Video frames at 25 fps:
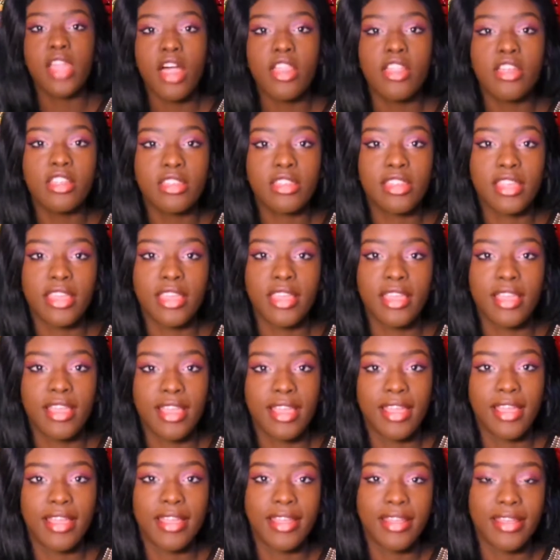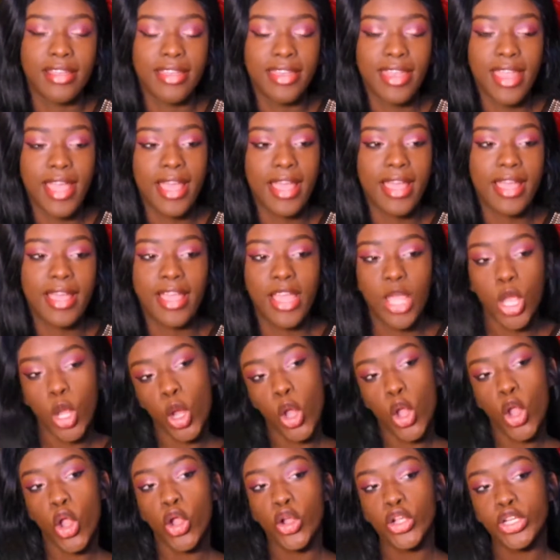Another thing that
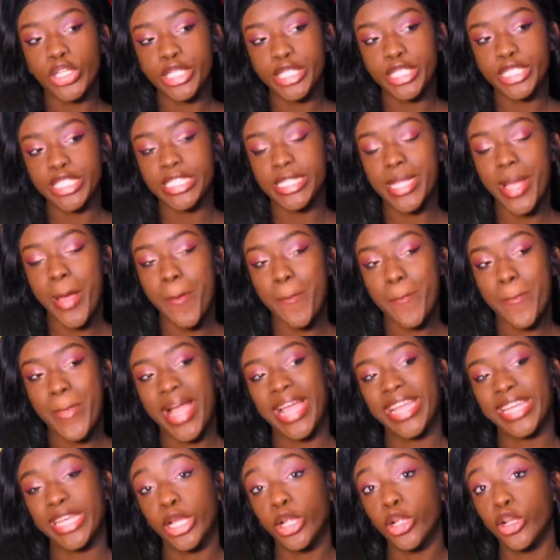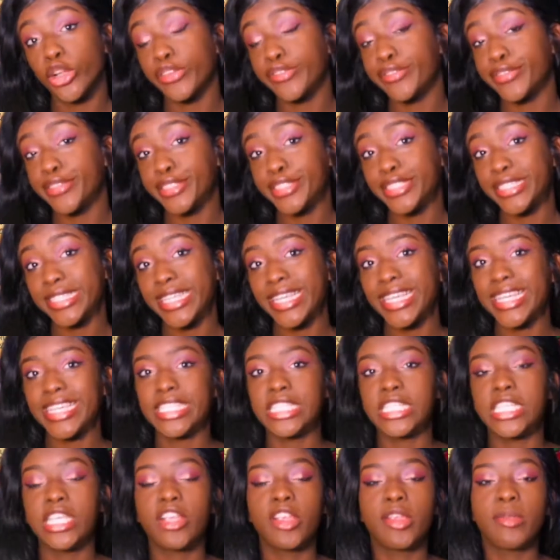irks my nerves
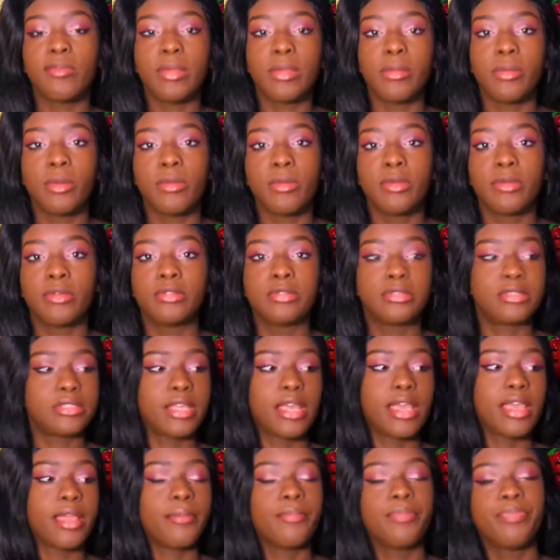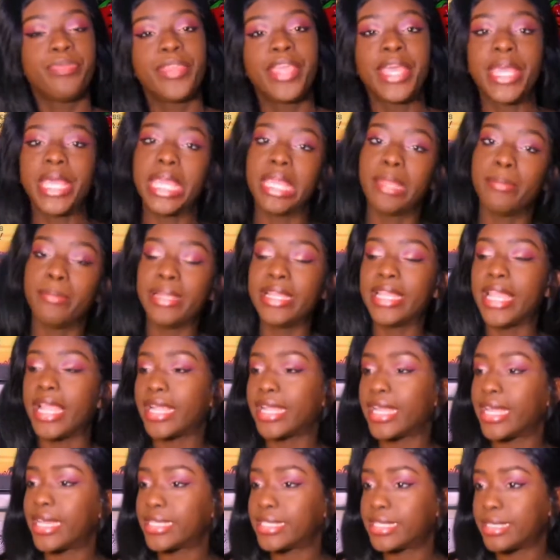is hearing people say, it be
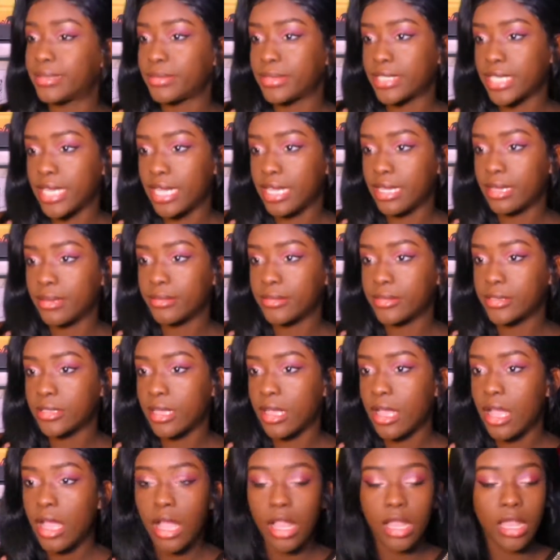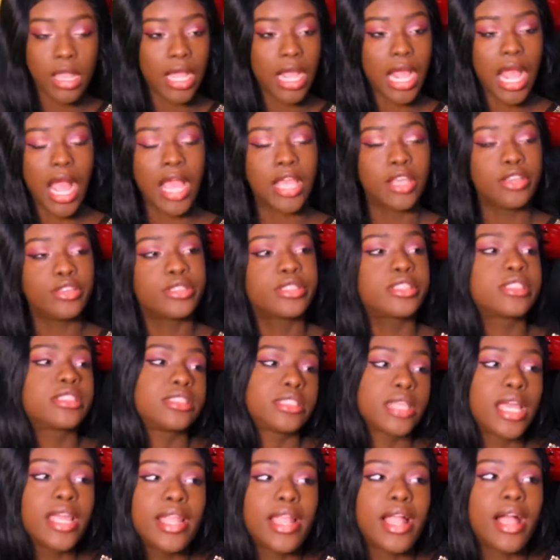like that sometimes. Like, I used to
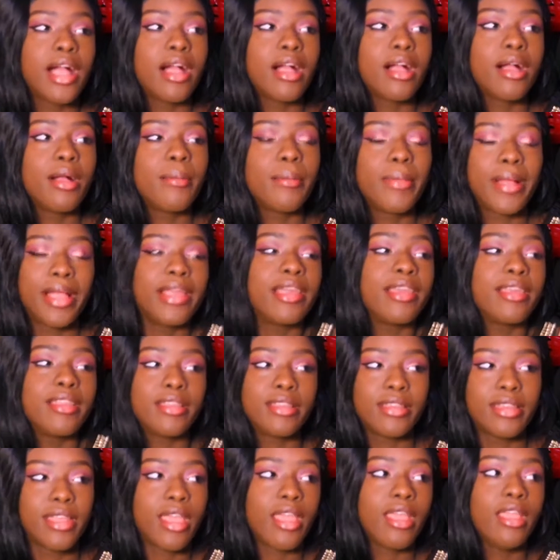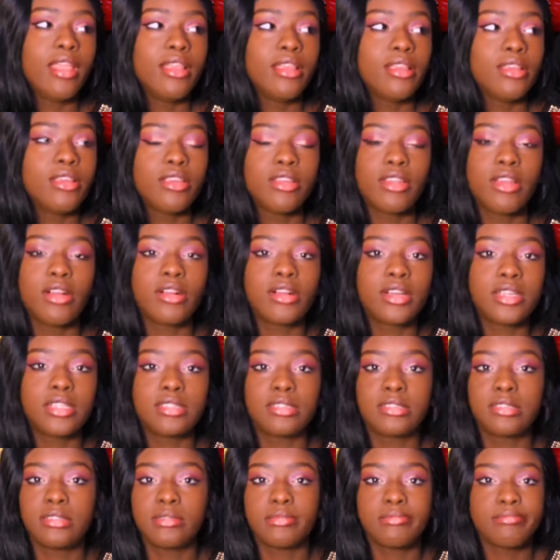say that back in the day, you know,
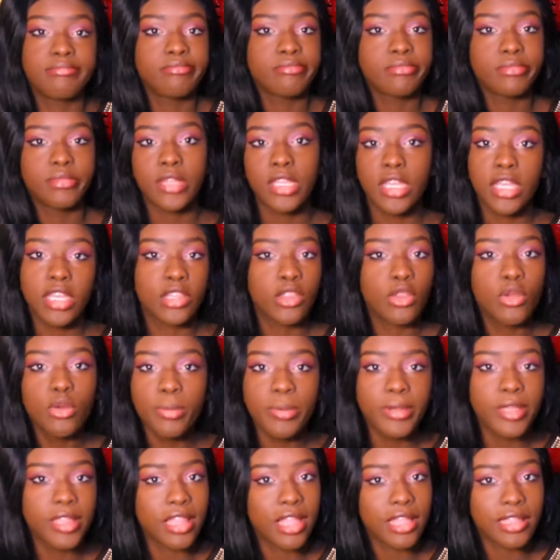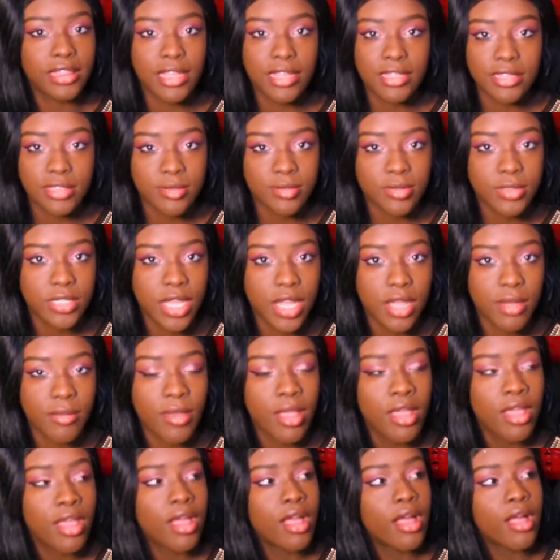because it do be like that sometimes.
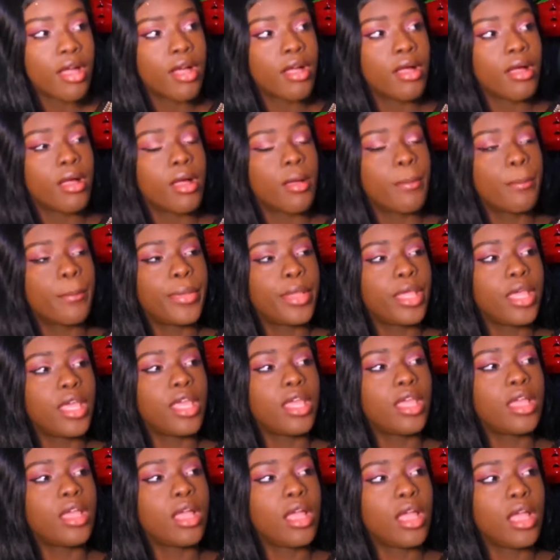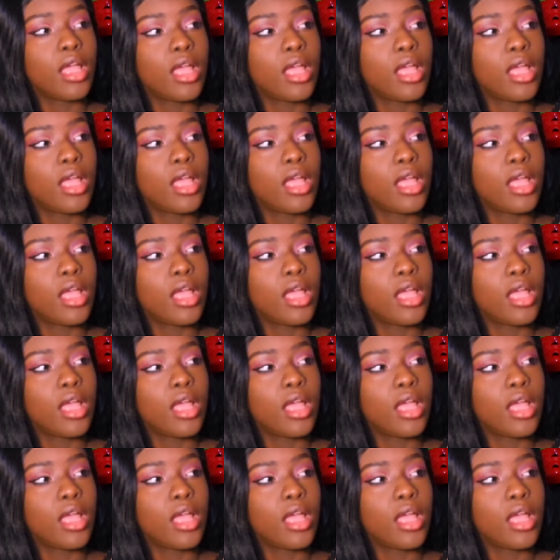But